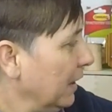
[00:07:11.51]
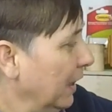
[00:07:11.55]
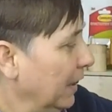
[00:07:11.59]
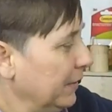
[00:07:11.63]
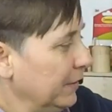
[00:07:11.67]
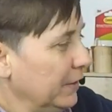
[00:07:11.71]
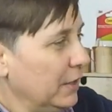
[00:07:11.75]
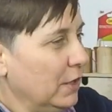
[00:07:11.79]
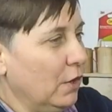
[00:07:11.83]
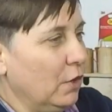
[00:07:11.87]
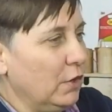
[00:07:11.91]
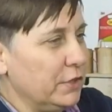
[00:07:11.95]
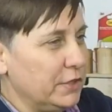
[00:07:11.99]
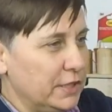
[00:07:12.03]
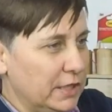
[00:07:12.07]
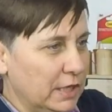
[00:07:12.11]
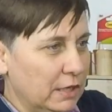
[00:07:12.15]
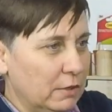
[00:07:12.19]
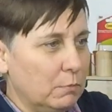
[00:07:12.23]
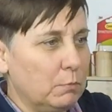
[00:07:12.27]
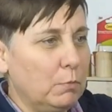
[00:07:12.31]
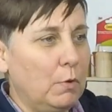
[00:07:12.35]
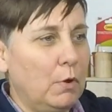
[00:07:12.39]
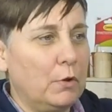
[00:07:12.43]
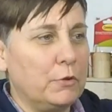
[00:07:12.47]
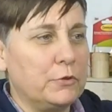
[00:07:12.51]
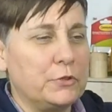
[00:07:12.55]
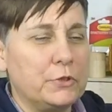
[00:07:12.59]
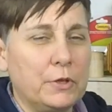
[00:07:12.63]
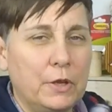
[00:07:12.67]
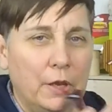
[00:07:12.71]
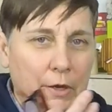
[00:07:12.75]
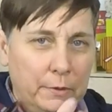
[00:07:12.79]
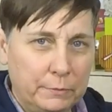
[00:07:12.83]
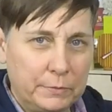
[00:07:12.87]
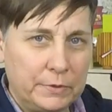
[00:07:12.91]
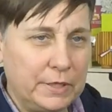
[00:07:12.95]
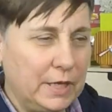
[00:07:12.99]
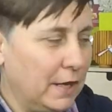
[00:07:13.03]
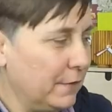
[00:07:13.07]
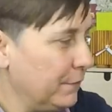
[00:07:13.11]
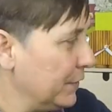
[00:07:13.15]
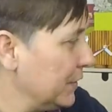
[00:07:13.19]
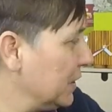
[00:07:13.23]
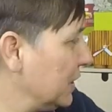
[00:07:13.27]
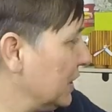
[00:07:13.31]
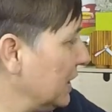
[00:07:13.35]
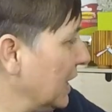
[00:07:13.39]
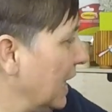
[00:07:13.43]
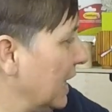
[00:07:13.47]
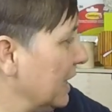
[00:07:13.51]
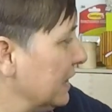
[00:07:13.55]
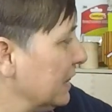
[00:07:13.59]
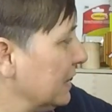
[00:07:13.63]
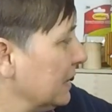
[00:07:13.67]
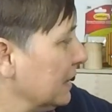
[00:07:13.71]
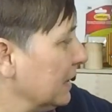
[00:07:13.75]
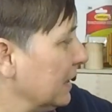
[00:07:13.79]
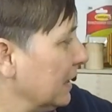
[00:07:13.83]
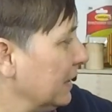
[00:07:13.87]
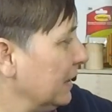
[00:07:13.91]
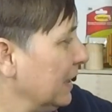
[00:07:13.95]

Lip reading: and the idea was I would have a desk